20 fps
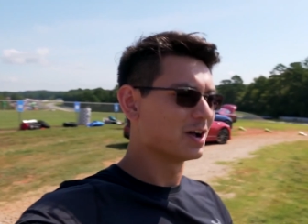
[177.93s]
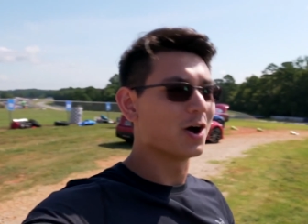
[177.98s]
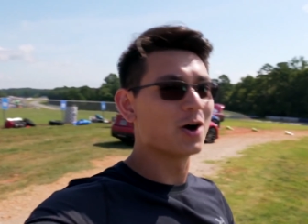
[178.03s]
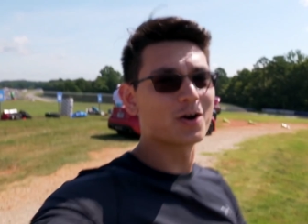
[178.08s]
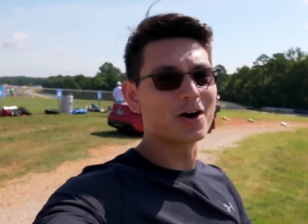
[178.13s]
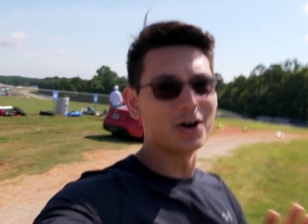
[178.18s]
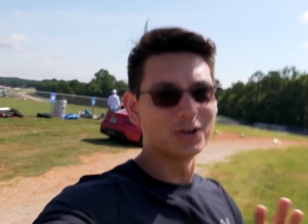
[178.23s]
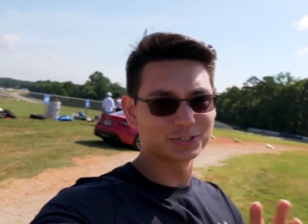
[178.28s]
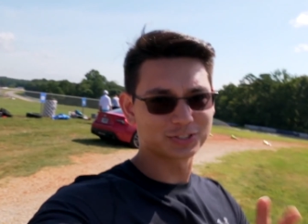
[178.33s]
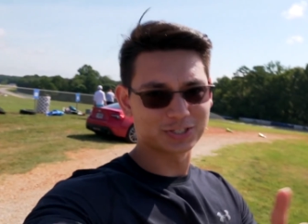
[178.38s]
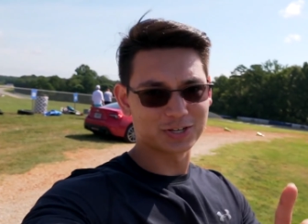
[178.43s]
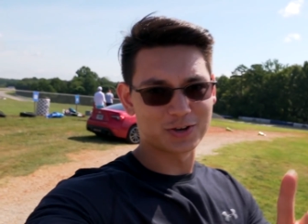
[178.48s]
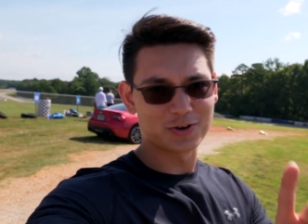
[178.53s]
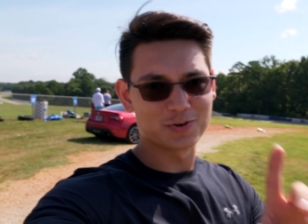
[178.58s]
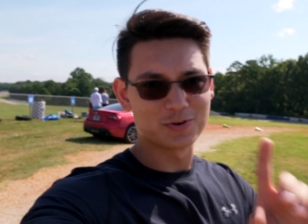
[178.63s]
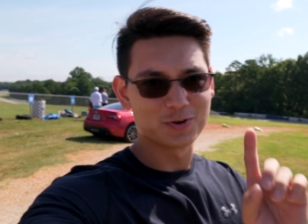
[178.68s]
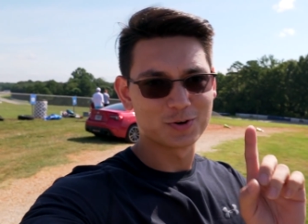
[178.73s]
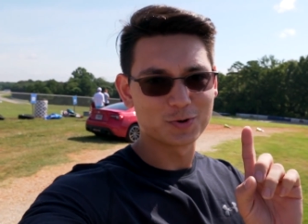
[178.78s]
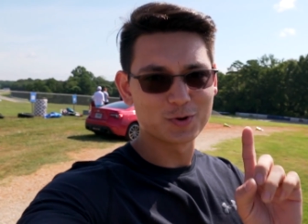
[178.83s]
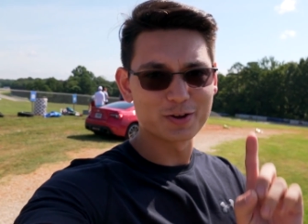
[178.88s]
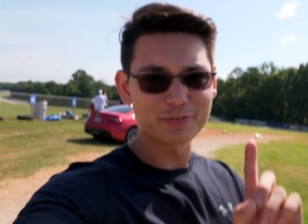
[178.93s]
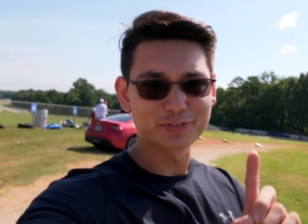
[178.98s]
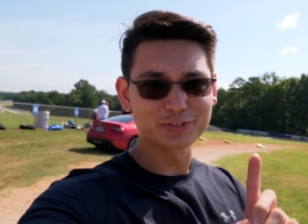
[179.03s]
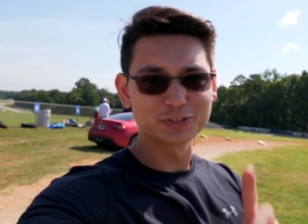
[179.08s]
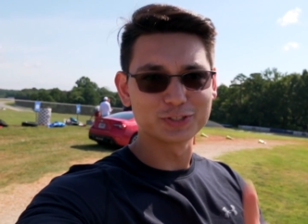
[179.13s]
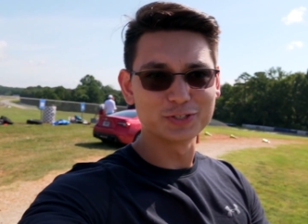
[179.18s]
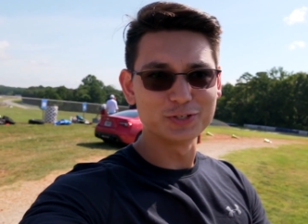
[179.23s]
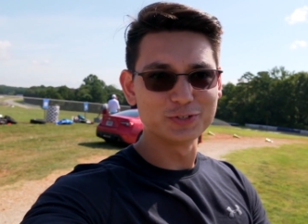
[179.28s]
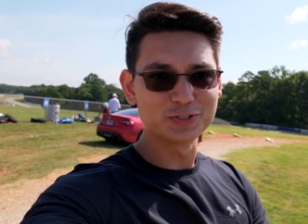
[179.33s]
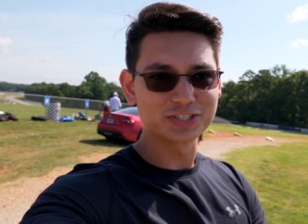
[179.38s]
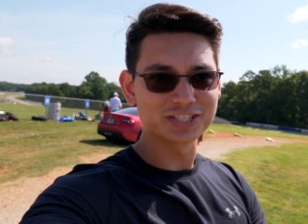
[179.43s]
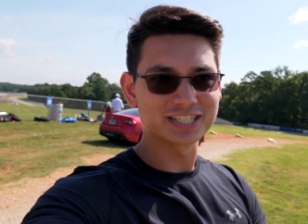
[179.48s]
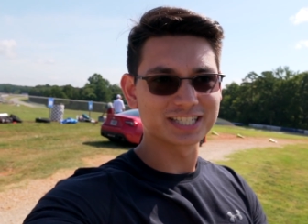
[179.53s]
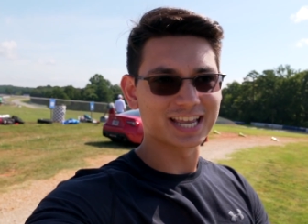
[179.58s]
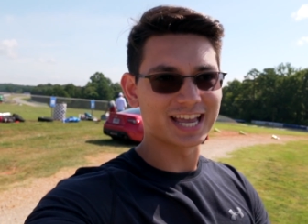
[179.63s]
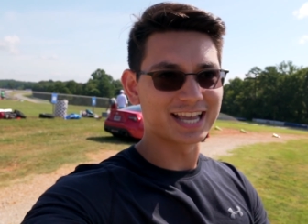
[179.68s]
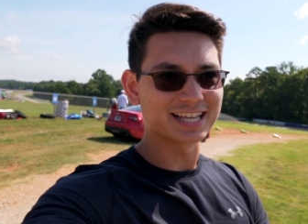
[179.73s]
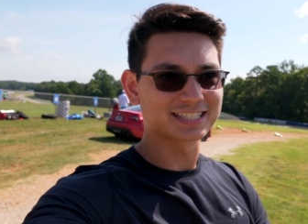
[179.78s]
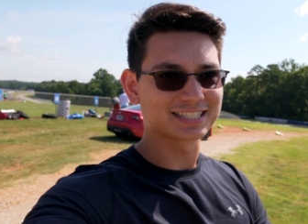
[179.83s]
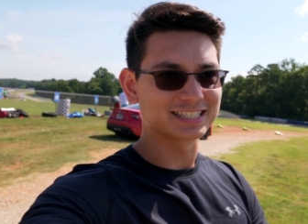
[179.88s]
Oh, also, whoever loses
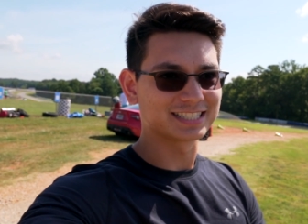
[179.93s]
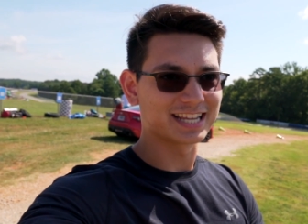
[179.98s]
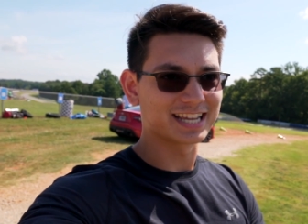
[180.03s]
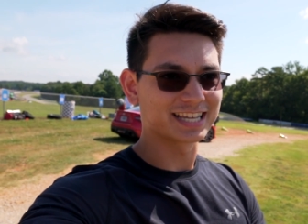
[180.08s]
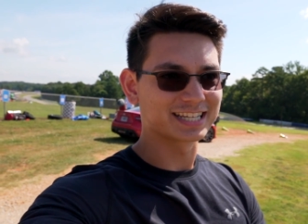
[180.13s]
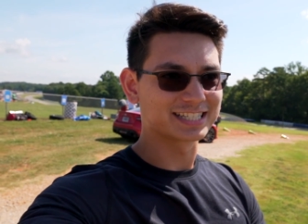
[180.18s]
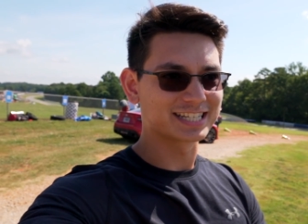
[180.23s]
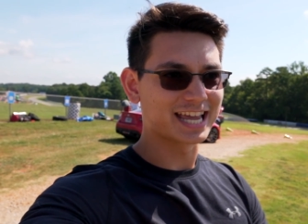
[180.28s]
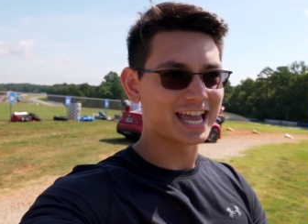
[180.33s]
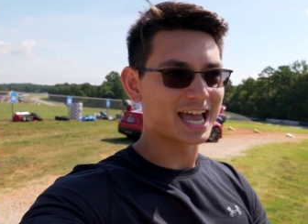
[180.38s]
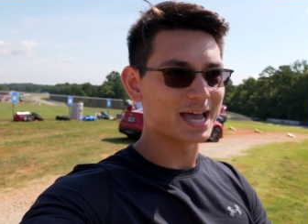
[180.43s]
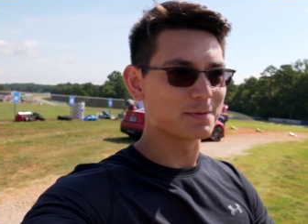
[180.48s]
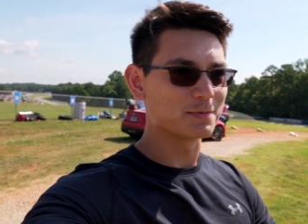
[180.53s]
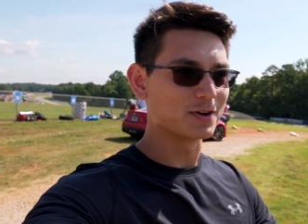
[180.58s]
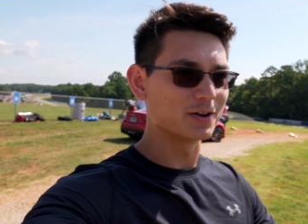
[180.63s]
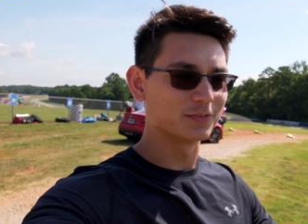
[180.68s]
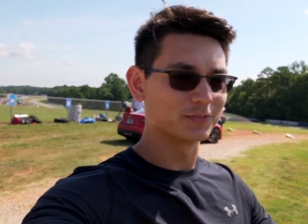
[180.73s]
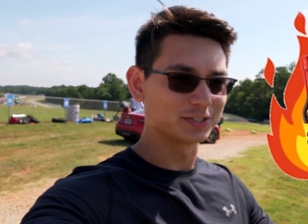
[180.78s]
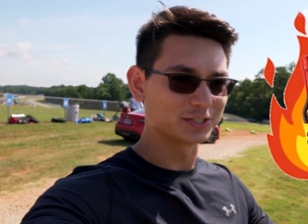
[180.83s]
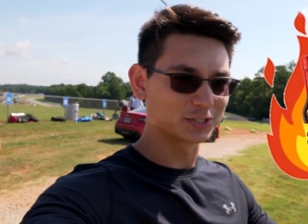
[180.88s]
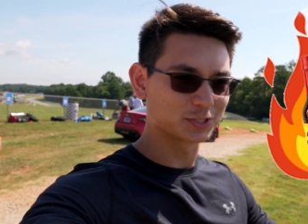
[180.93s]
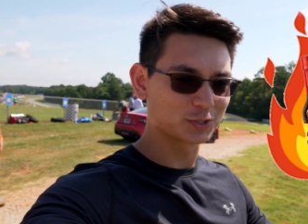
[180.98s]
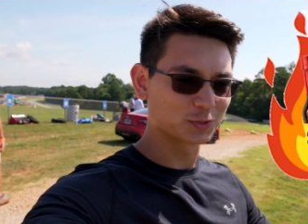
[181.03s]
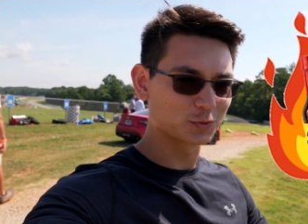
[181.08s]
has to take a dab of this